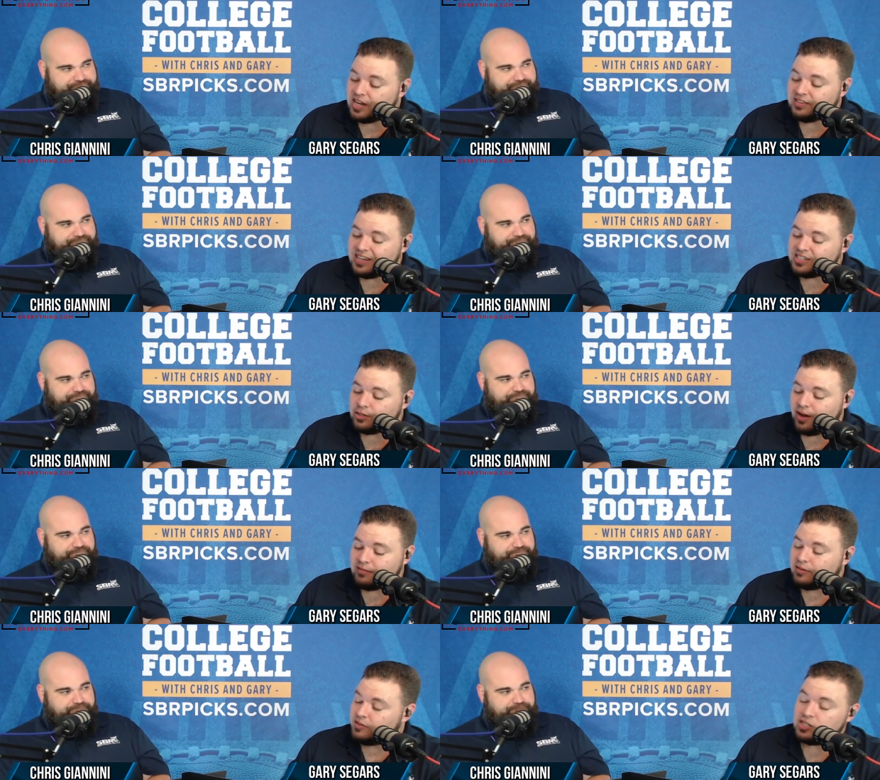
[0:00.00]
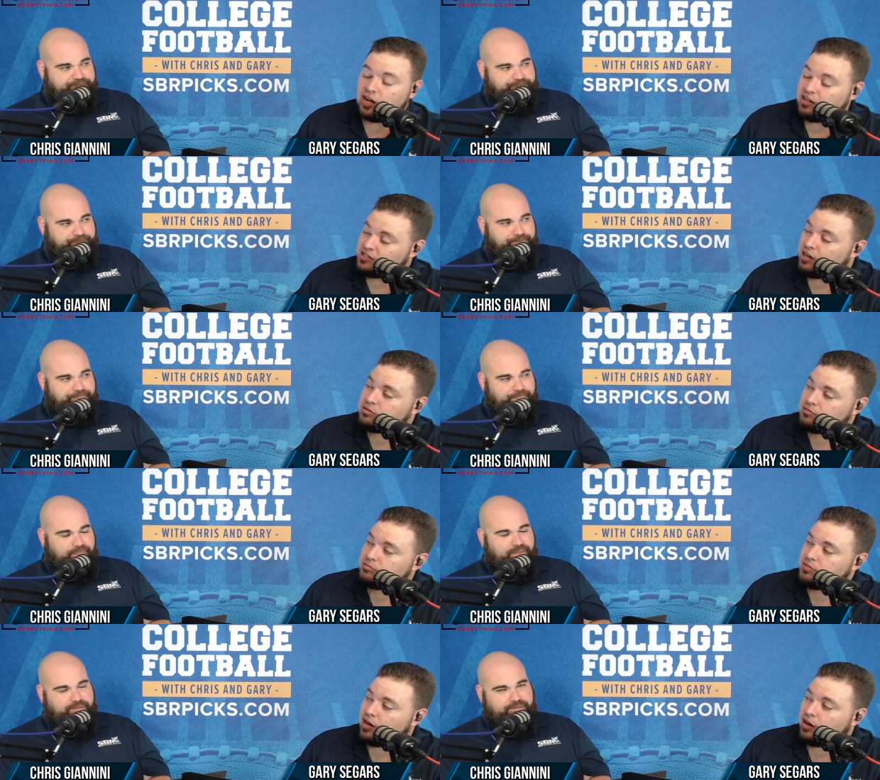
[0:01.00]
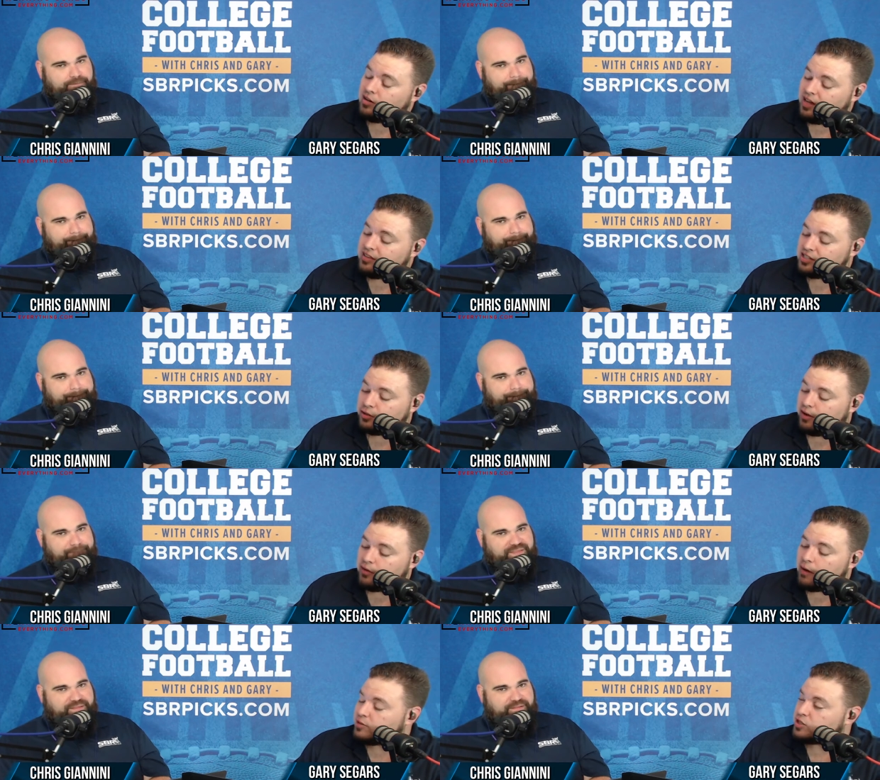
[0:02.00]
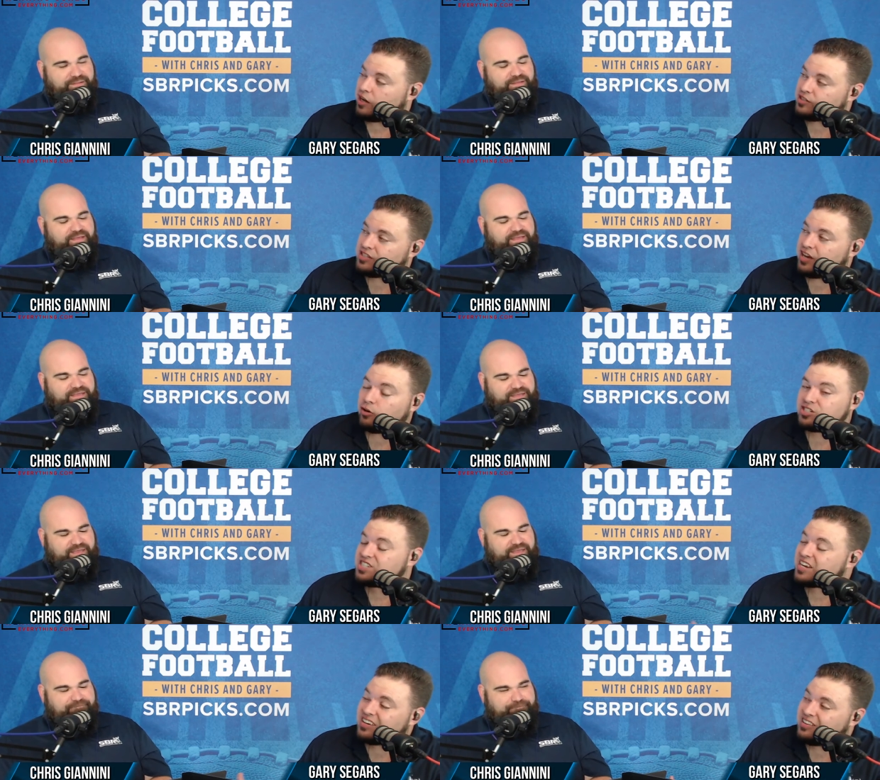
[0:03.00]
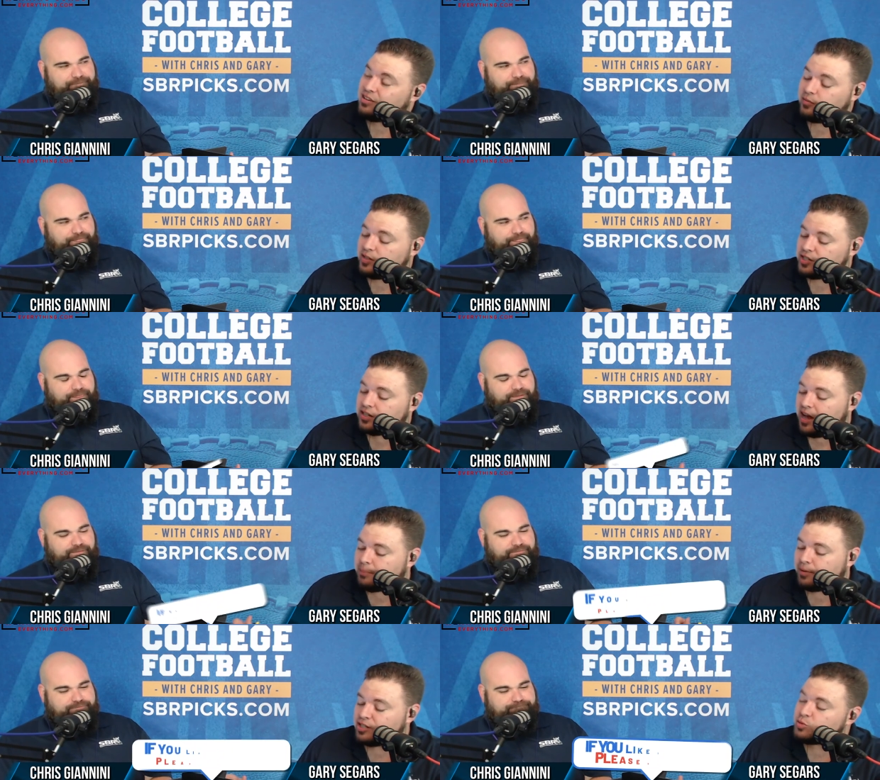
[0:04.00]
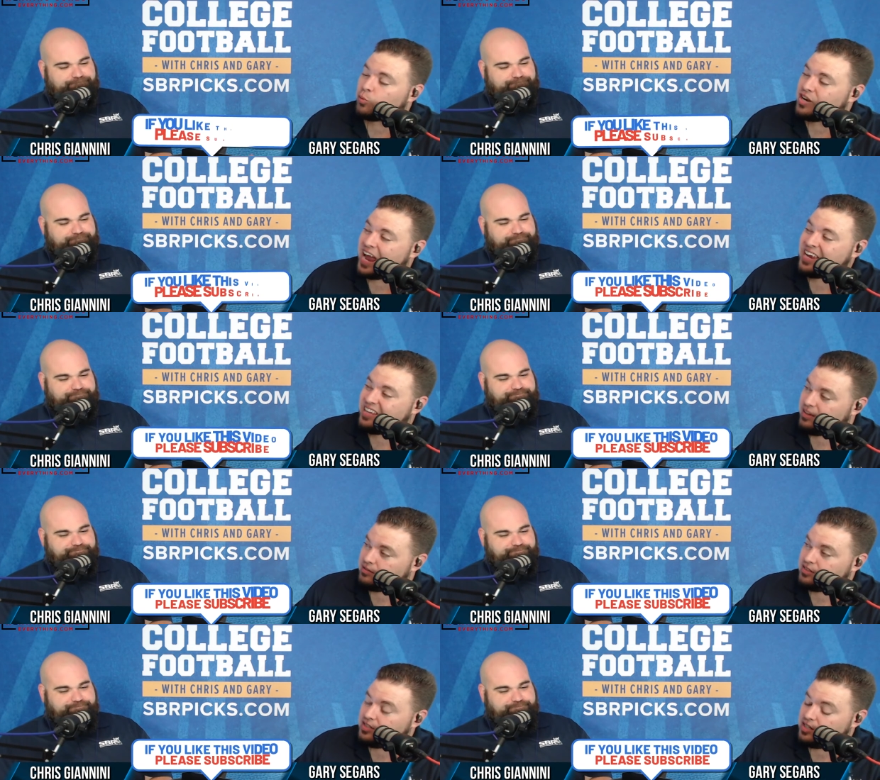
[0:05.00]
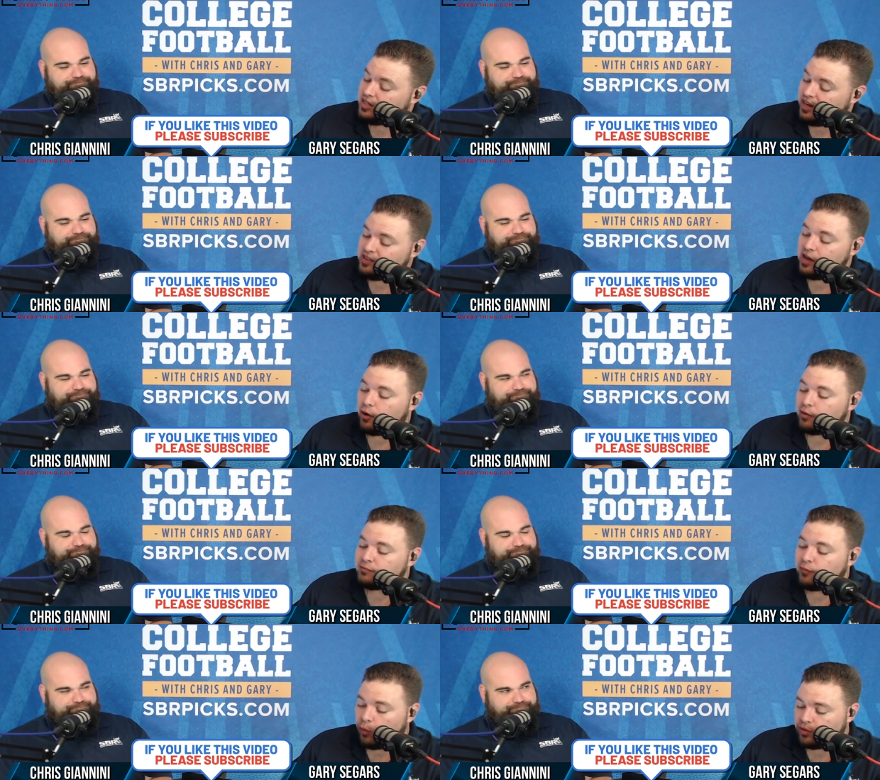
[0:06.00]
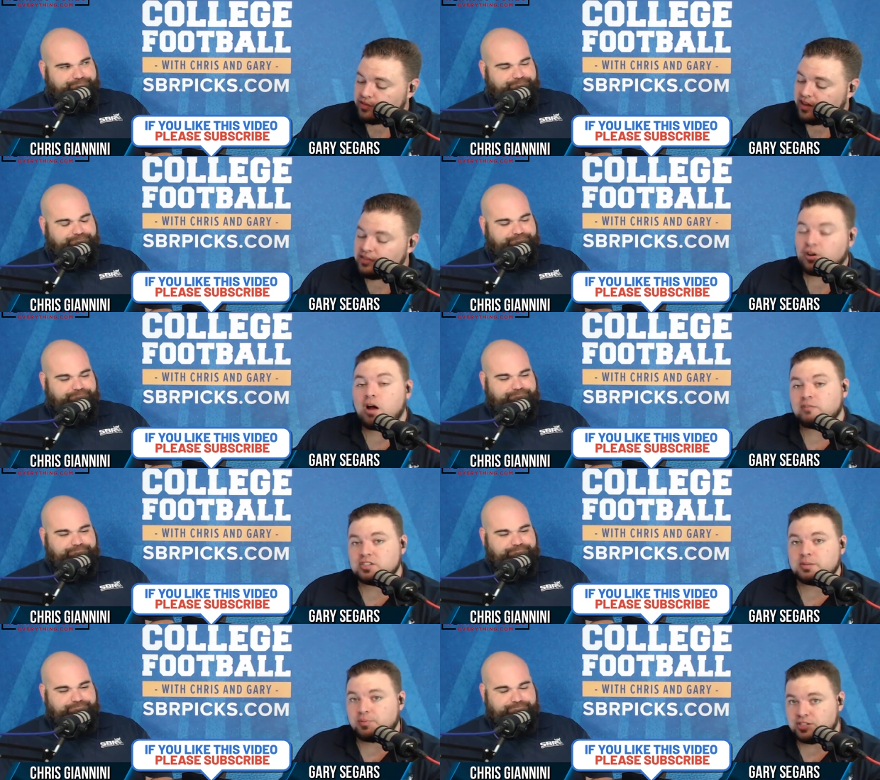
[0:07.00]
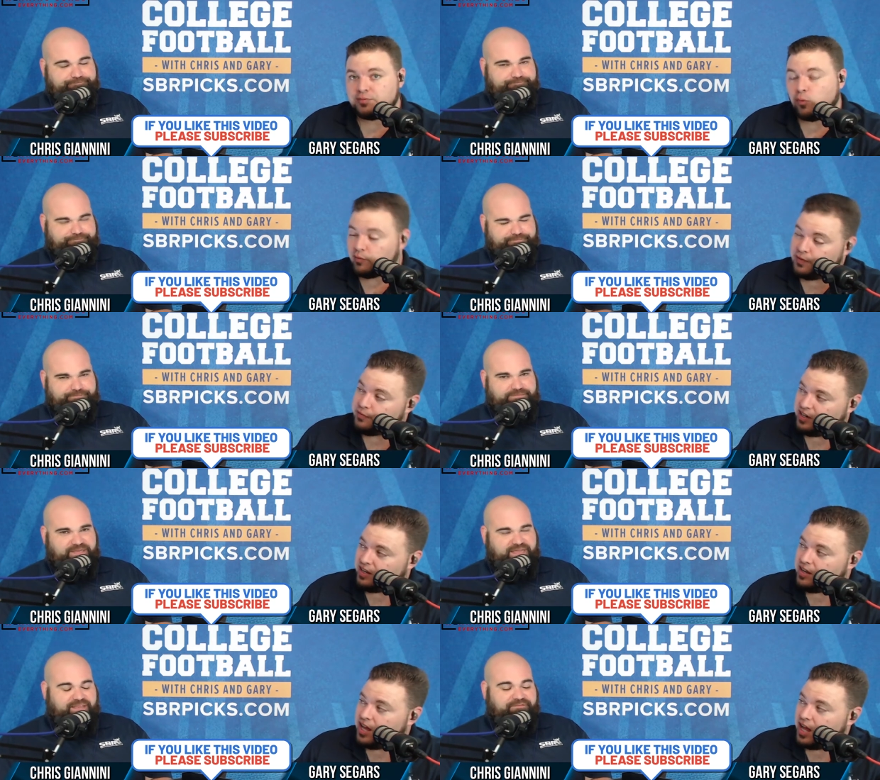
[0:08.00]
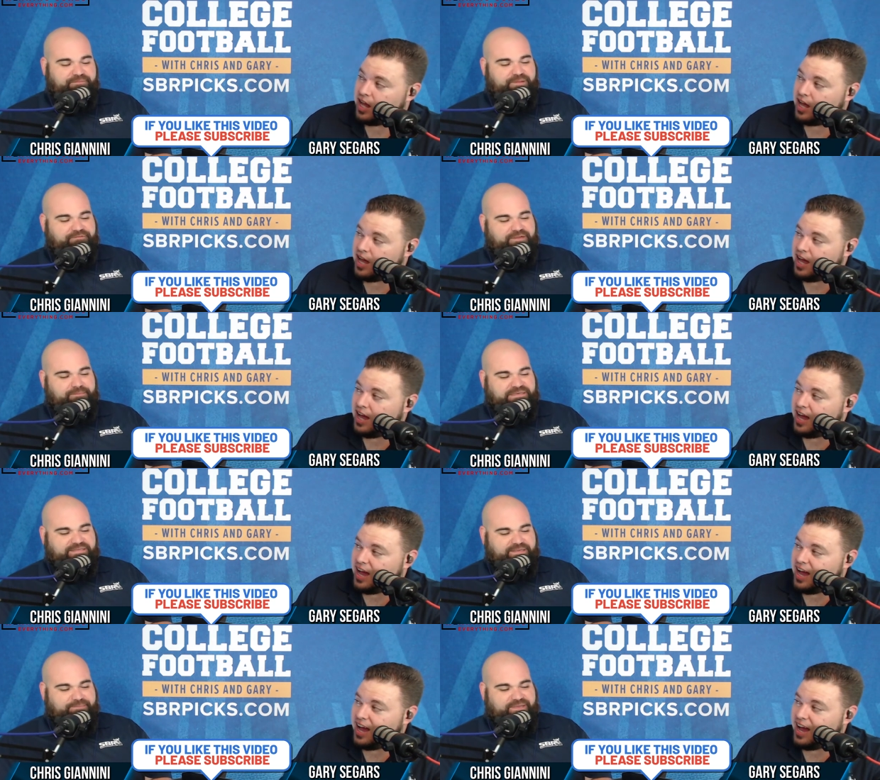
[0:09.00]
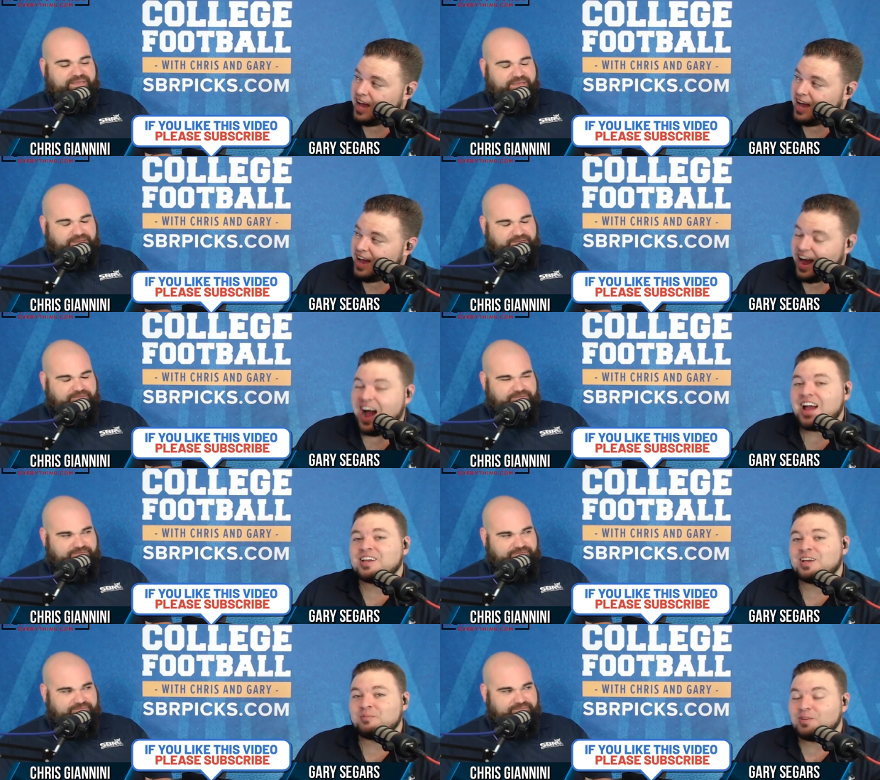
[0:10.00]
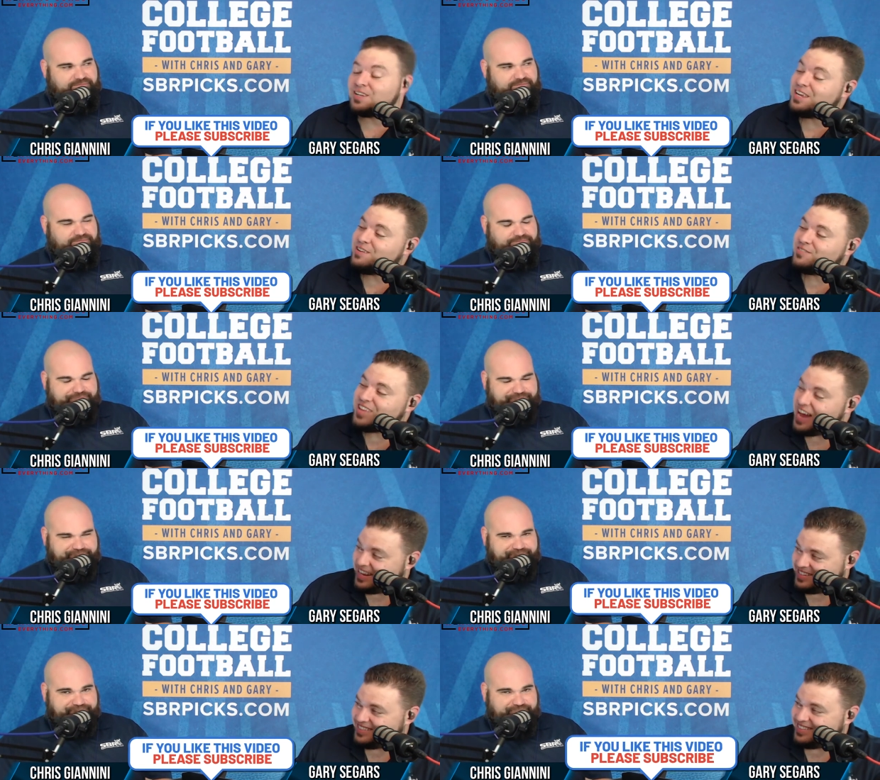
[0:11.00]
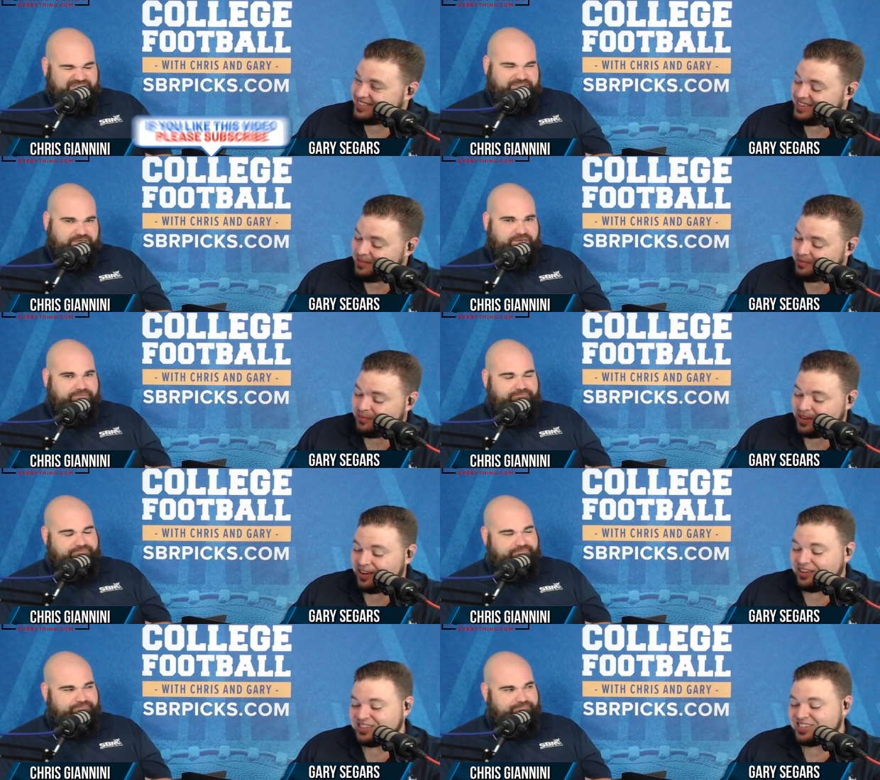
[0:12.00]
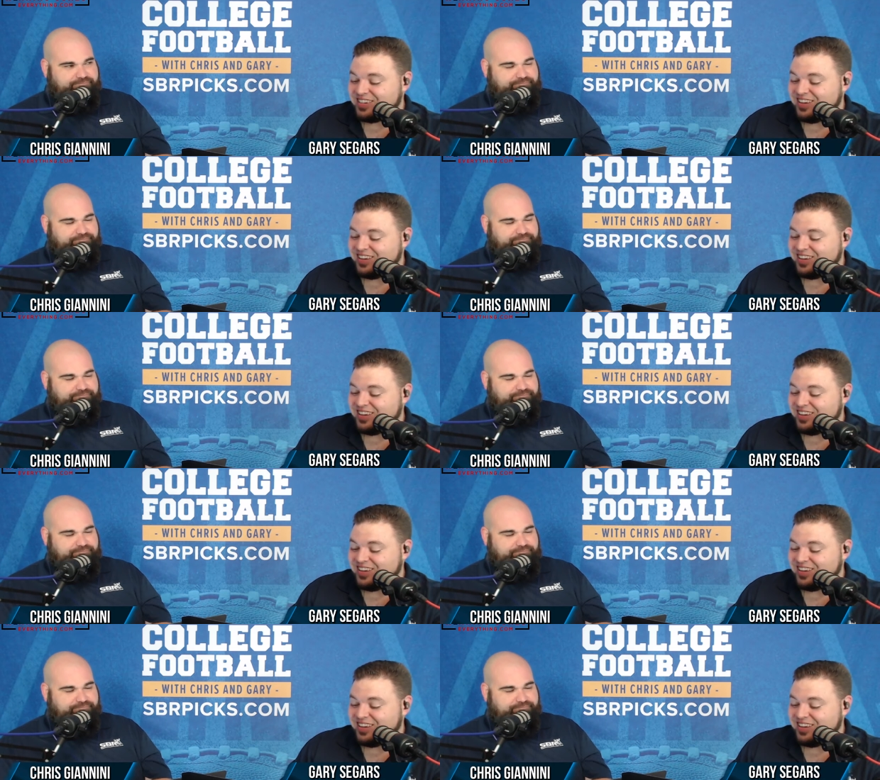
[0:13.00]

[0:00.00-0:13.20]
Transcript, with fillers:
Speaker 1: they still have division odds out, uh, and they still have conference odds. They are yeah. second in the division at plus 180, and they are fourth in the conference at plus 450. I'd love to be able to get my ticket back. I can believe that. That's all right. Because,